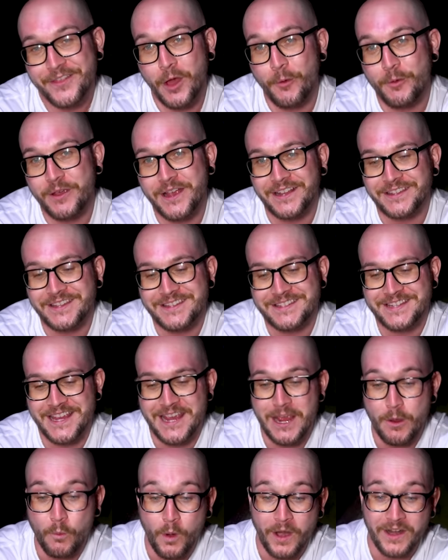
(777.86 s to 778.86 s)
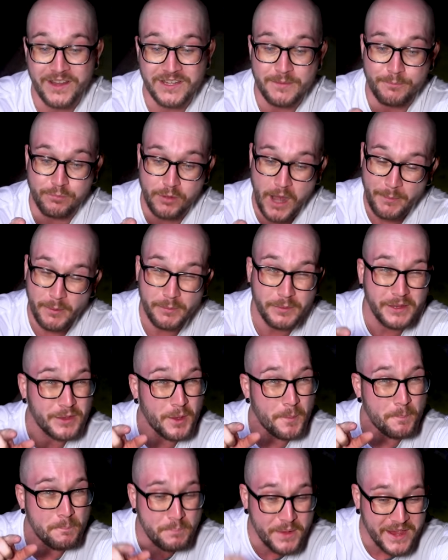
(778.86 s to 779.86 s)
that we got to see what is probably
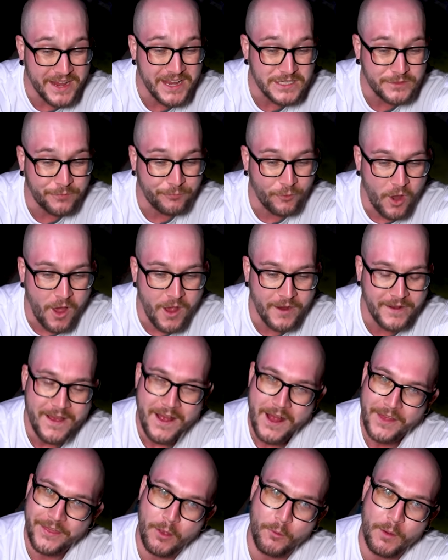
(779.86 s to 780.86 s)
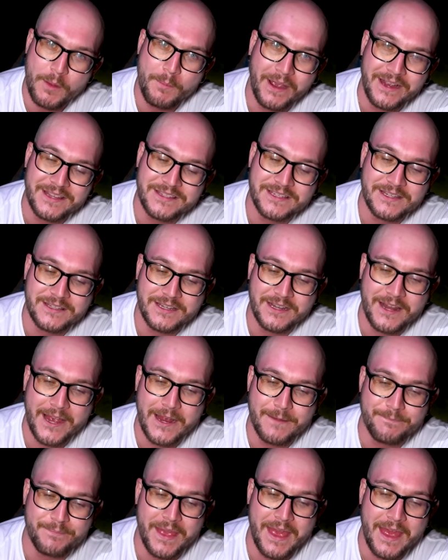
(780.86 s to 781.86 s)
the biggest frog that we might see
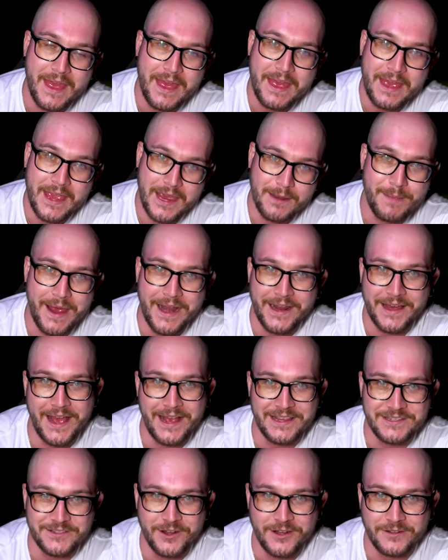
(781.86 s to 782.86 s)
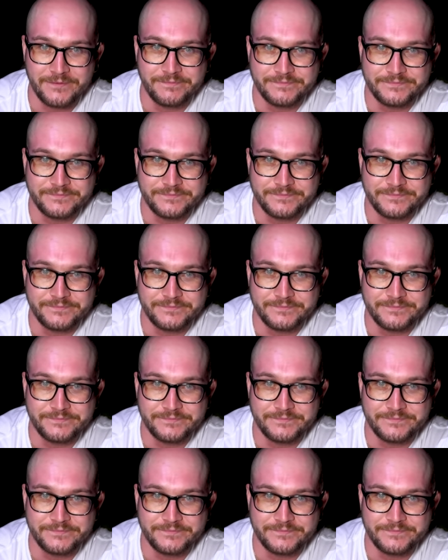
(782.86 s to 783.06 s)
tonight in Madagascar.